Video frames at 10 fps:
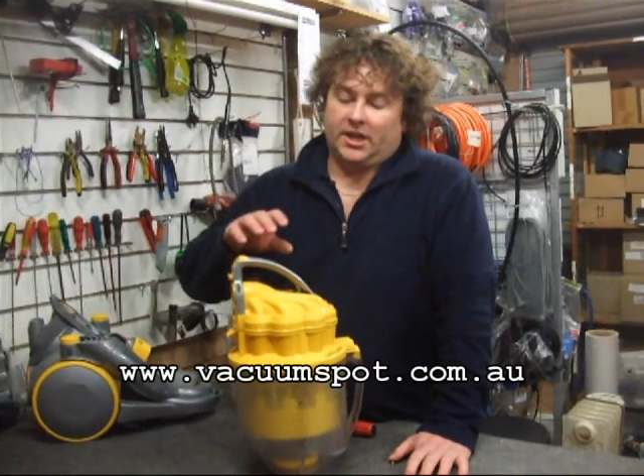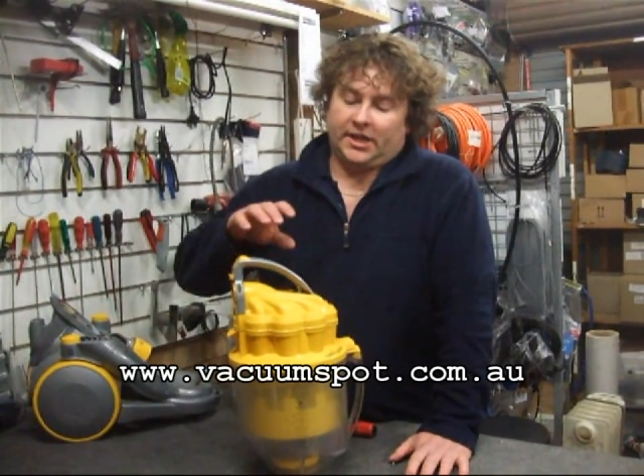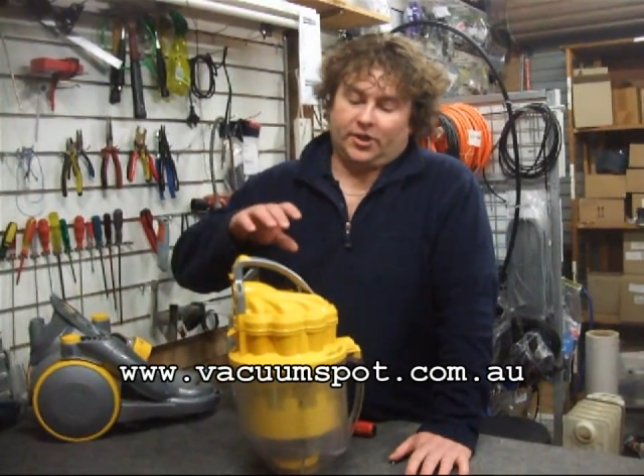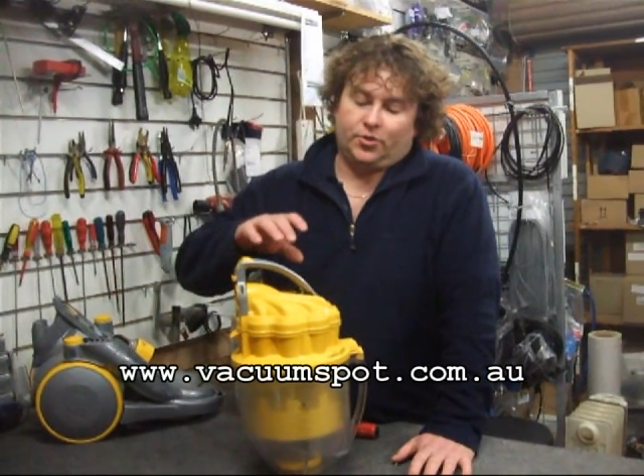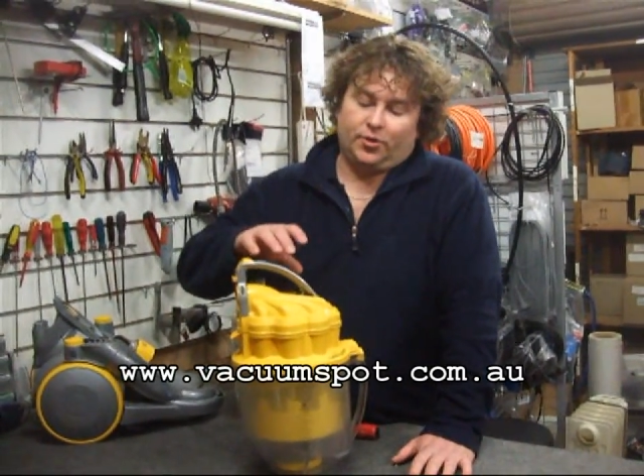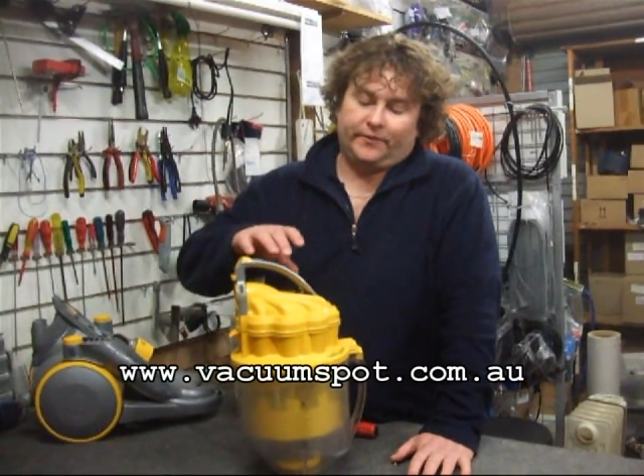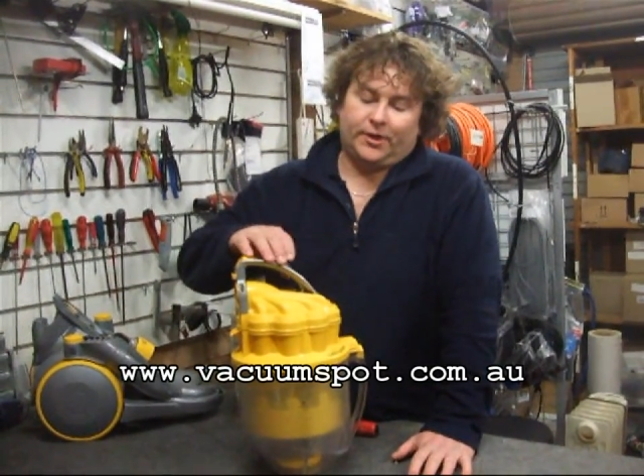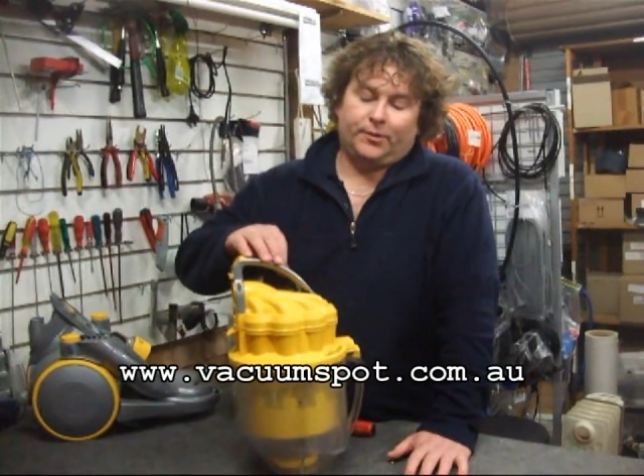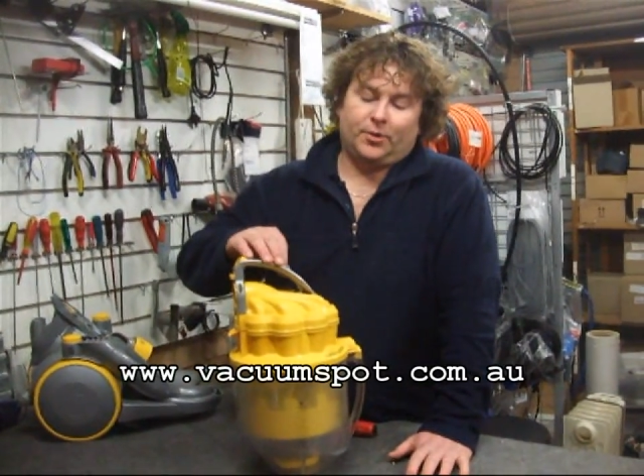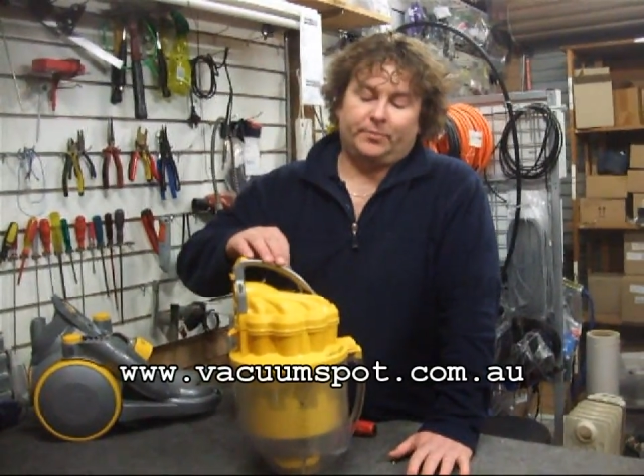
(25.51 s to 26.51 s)
it could
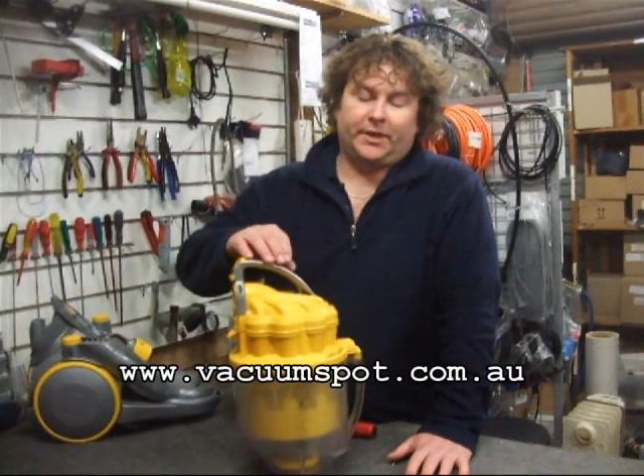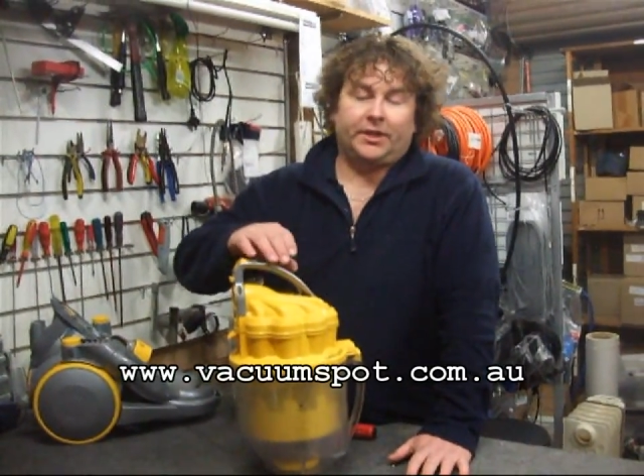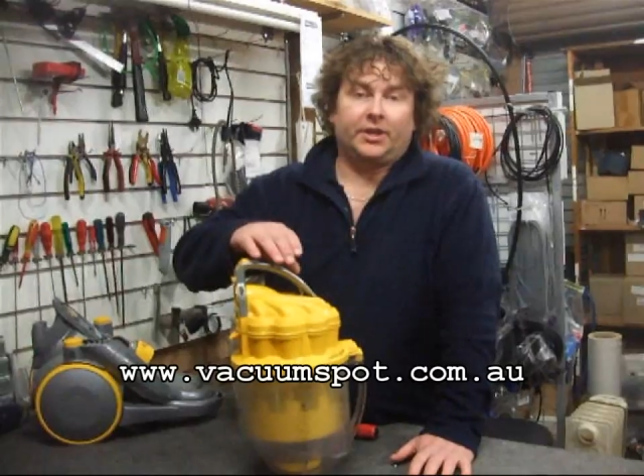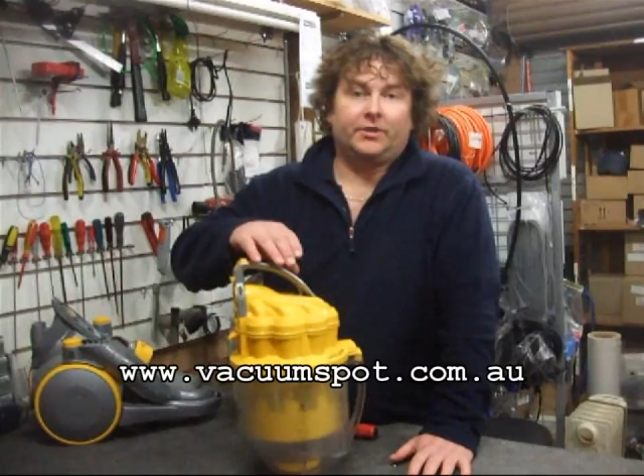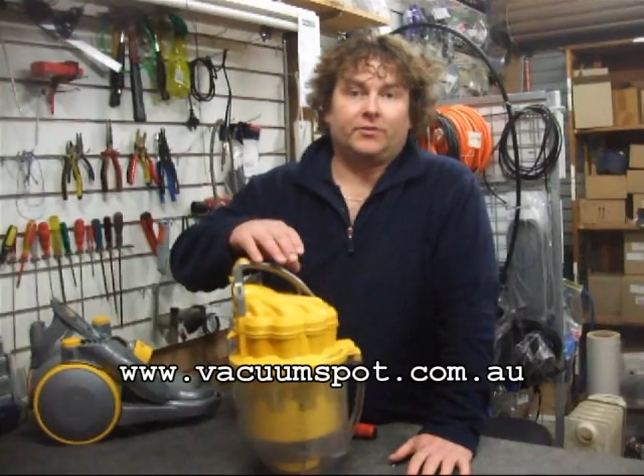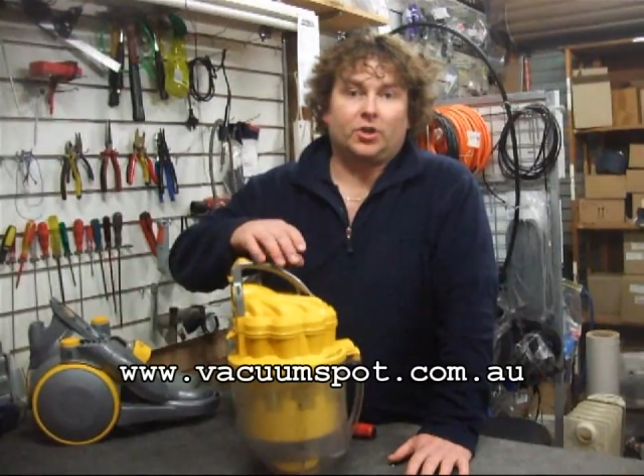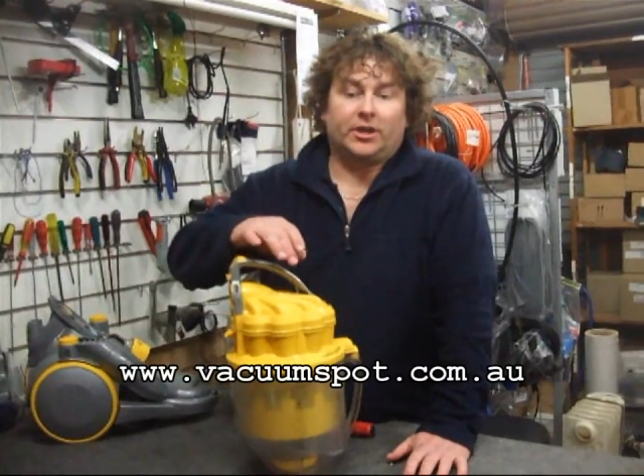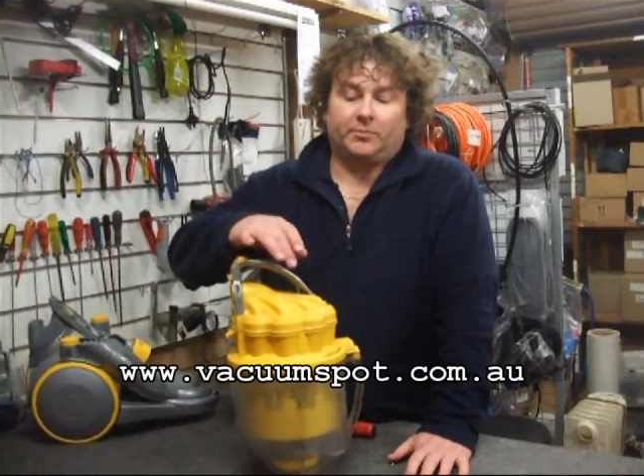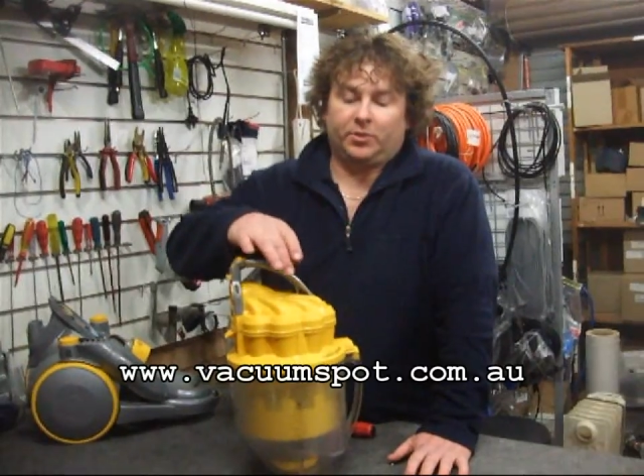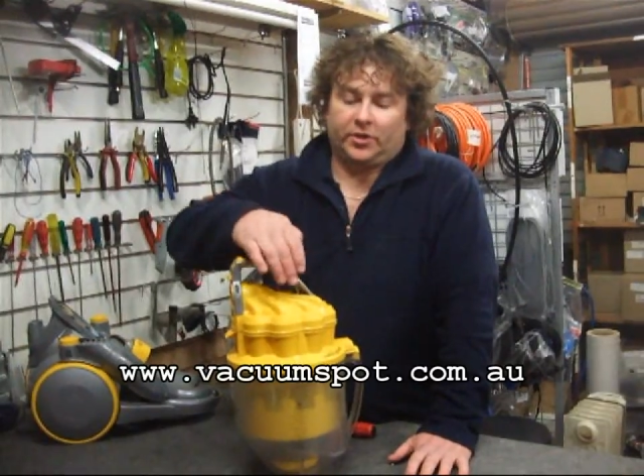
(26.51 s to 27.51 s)
very well be that you've
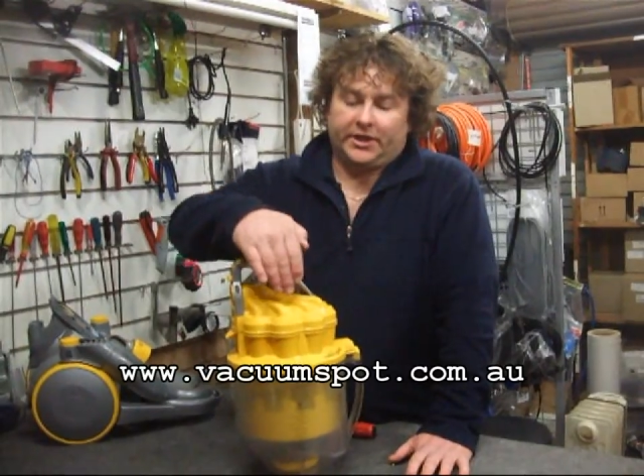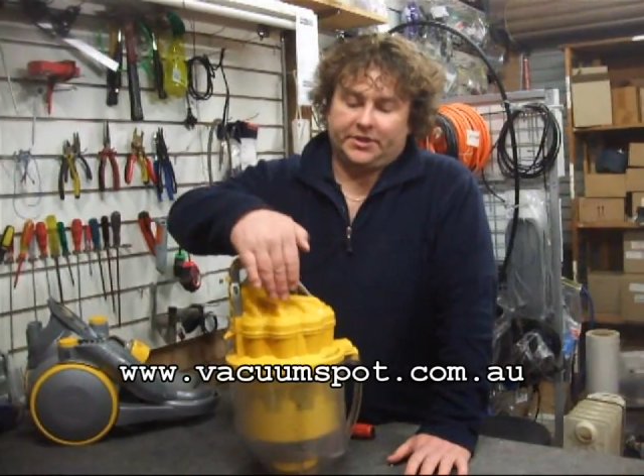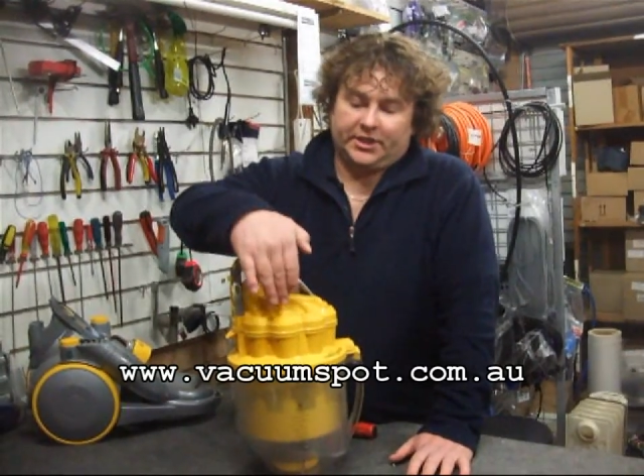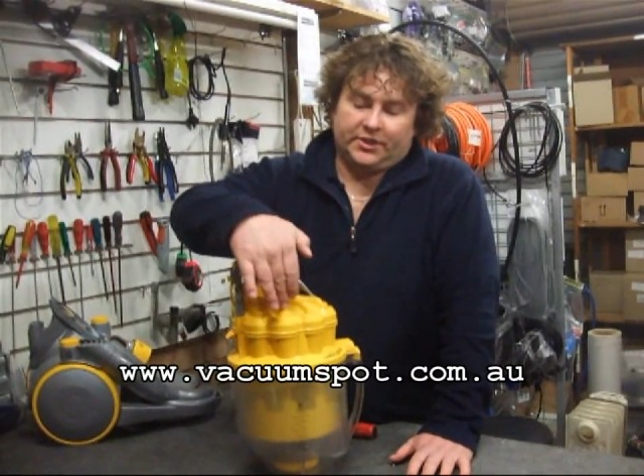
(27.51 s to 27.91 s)
got a blockage